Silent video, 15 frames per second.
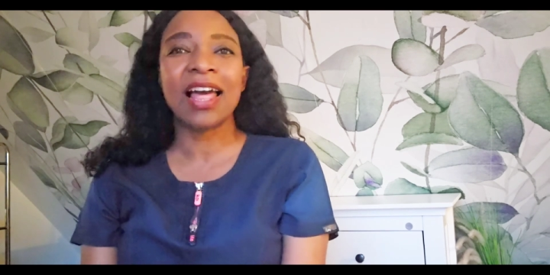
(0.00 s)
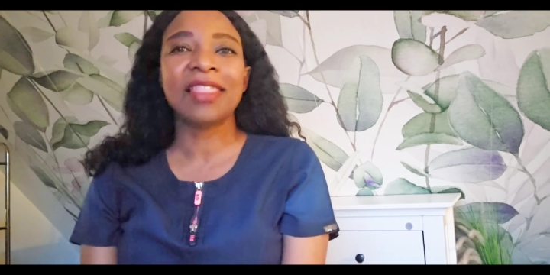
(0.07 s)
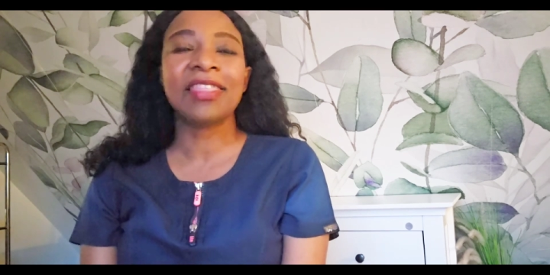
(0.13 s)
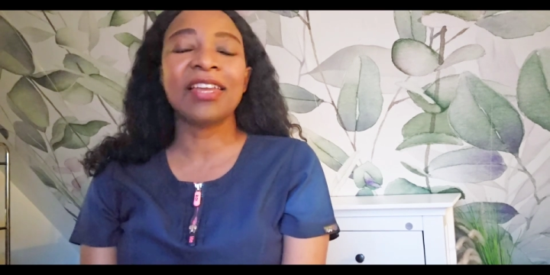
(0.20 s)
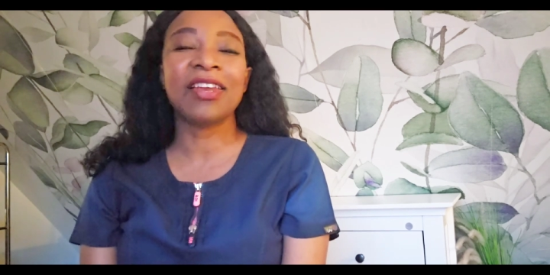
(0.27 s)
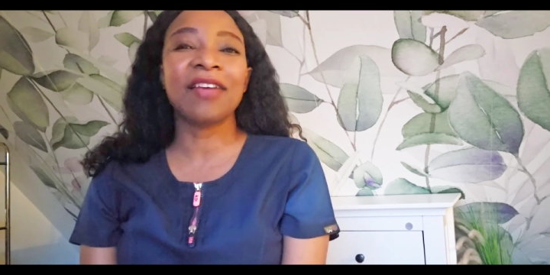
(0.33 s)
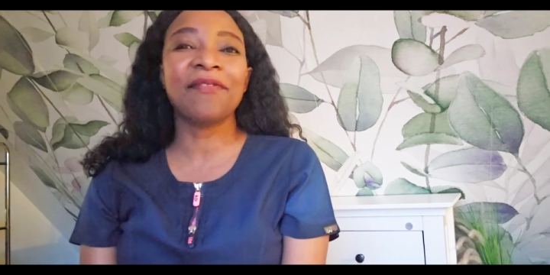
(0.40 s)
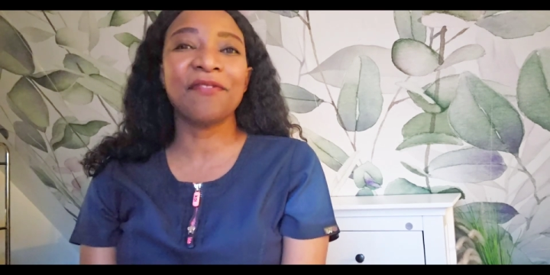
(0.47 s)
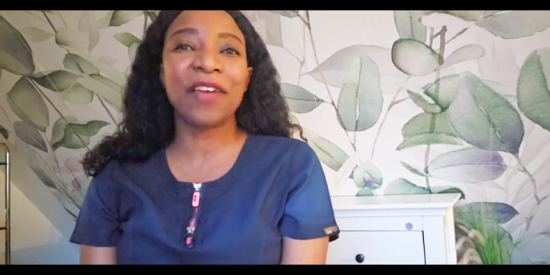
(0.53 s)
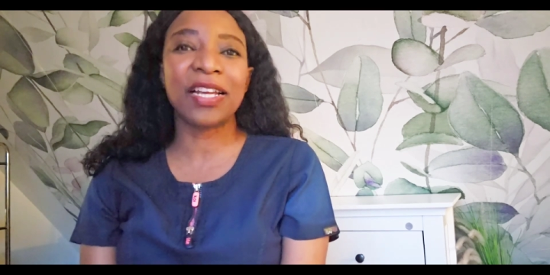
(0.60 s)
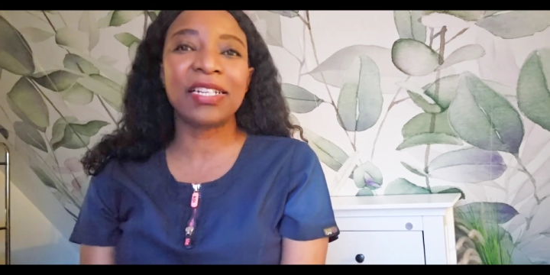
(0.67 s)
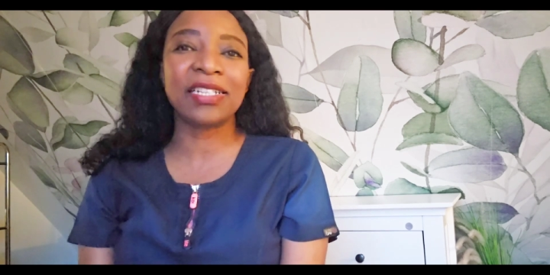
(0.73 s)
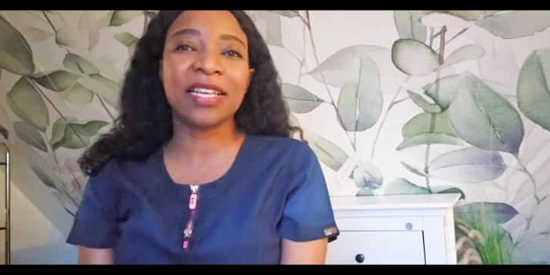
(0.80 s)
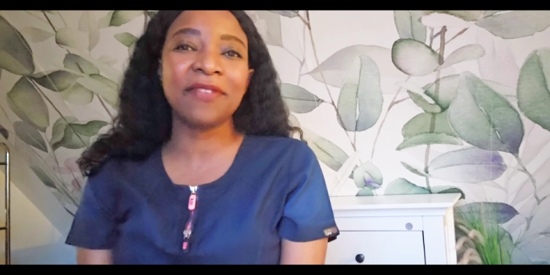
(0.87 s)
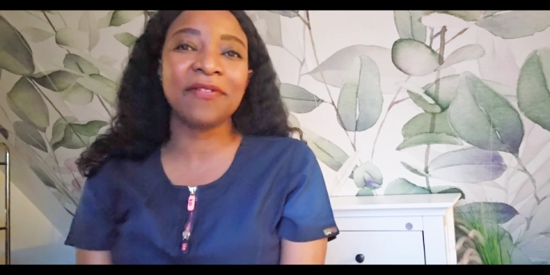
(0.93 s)
that are
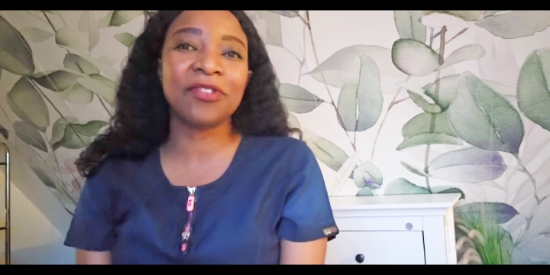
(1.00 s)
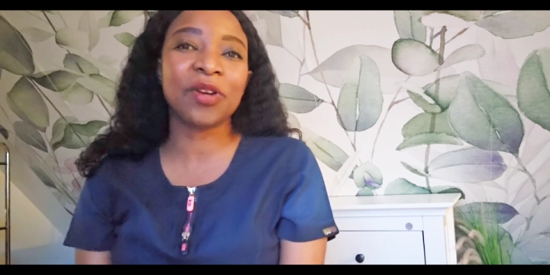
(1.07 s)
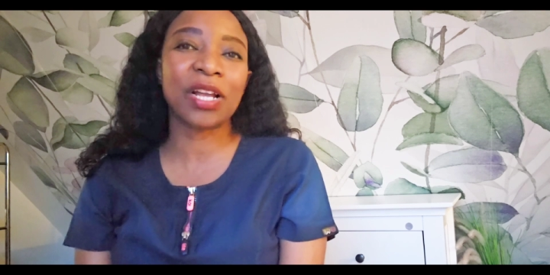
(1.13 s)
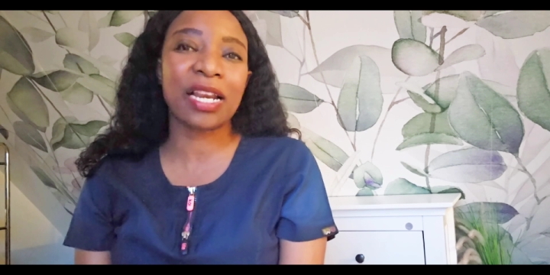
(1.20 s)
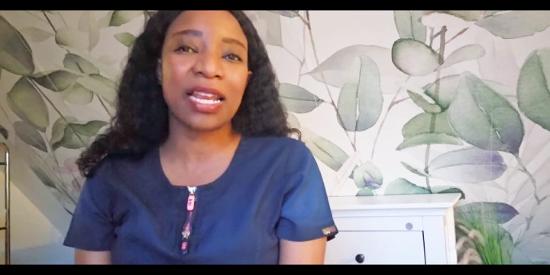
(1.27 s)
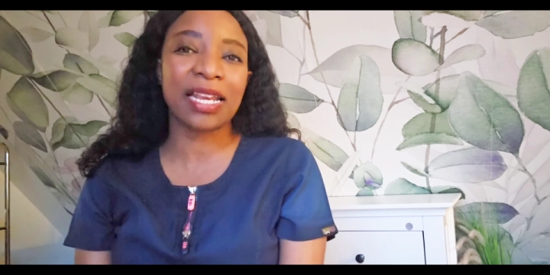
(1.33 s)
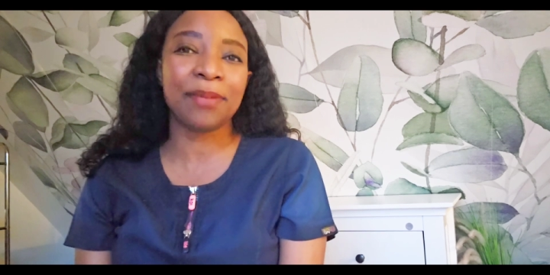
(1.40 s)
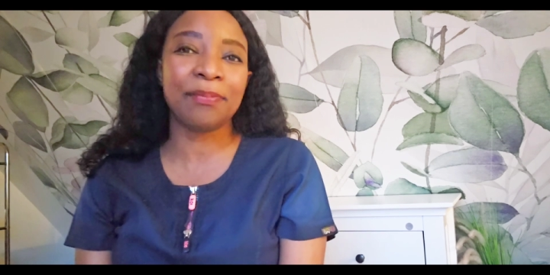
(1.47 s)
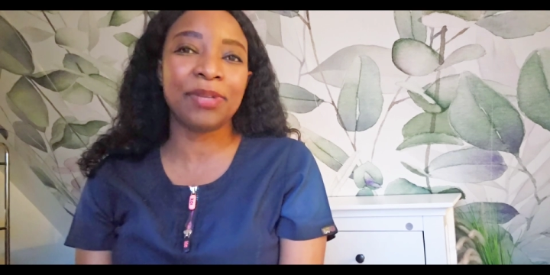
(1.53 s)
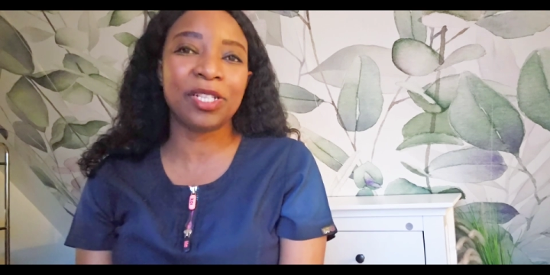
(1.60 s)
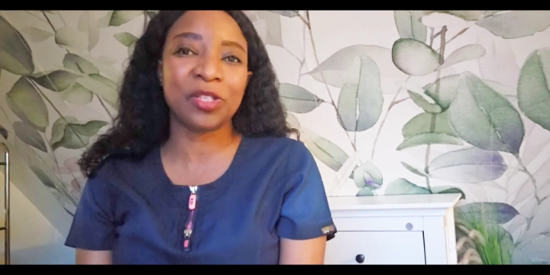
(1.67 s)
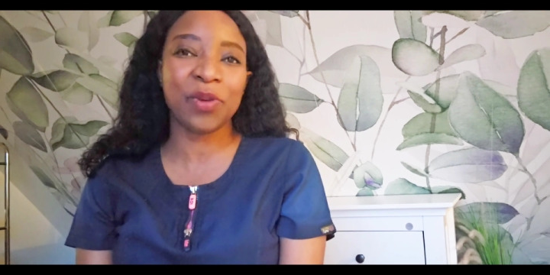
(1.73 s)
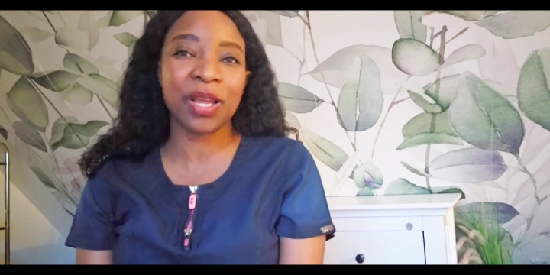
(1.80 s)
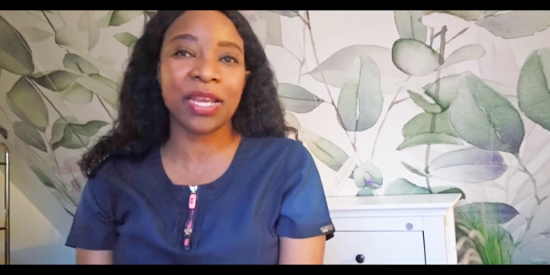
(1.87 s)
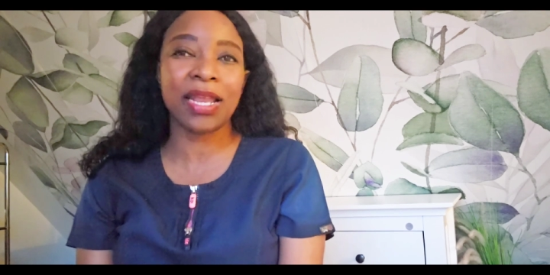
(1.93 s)
effective to clean in
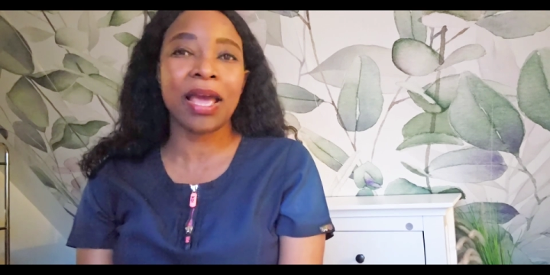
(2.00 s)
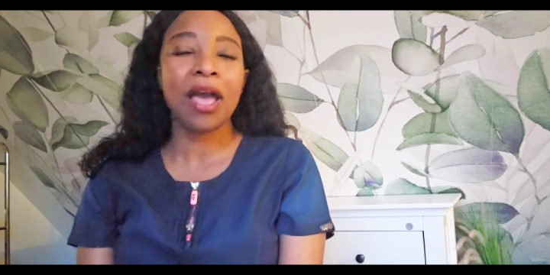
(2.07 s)
between.